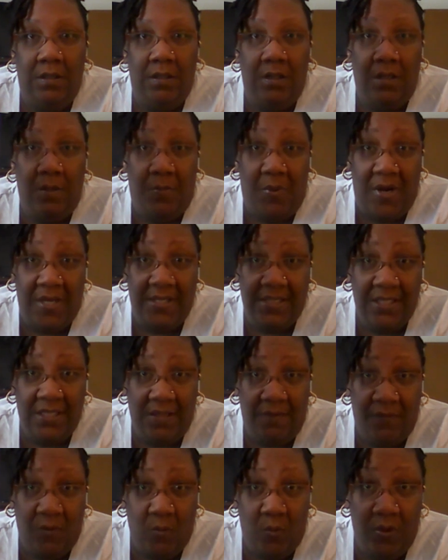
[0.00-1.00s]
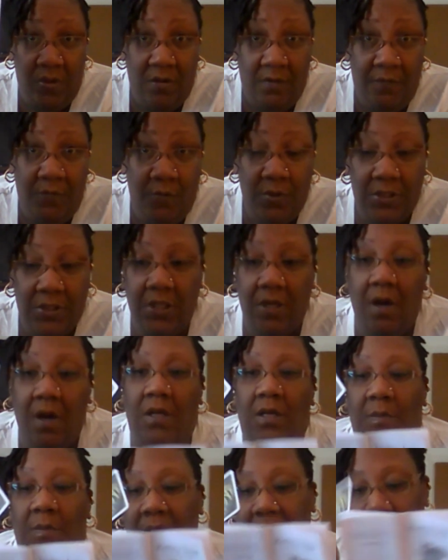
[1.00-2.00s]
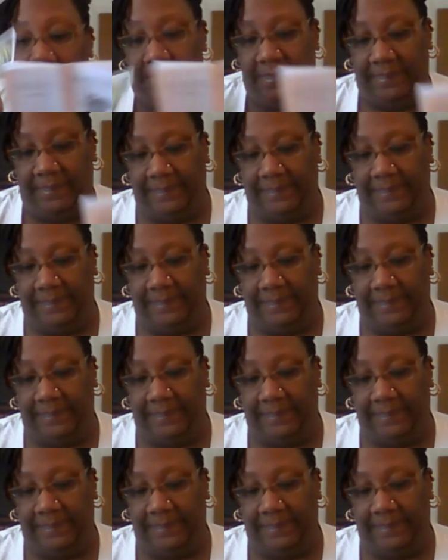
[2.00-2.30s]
the presence of the Wheel of Fortune card to be.